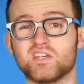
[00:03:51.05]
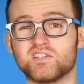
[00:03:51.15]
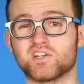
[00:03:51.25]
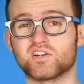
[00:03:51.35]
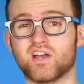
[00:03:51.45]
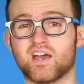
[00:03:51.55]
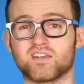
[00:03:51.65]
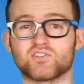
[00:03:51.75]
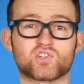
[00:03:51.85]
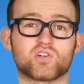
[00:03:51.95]
easier
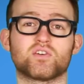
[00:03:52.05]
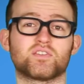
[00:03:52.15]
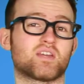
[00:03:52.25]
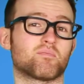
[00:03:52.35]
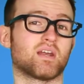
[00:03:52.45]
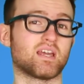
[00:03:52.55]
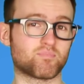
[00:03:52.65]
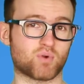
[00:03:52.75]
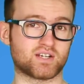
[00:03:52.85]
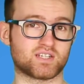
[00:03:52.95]
and ensure that
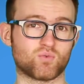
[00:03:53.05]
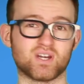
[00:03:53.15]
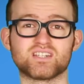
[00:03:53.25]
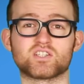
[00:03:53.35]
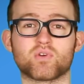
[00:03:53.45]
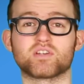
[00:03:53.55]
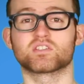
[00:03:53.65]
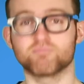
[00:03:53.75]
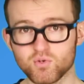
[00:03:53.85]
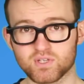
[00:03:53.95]
link branding will integrate
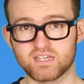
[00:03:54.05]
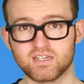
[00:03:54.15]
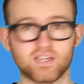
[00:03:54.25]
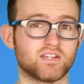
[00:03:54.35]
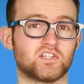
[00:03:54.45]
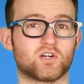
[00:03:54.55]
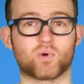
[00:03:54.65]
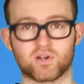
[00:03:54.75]
smoothly into your